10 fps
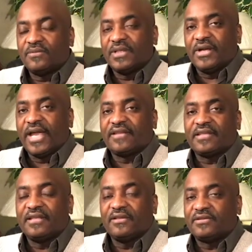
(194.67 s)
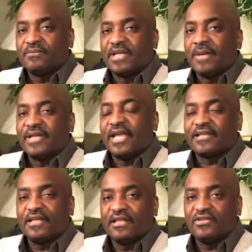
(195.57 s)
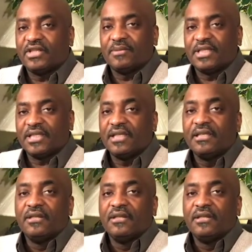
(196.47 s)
when they're asking, they're sometimes asking legitimately.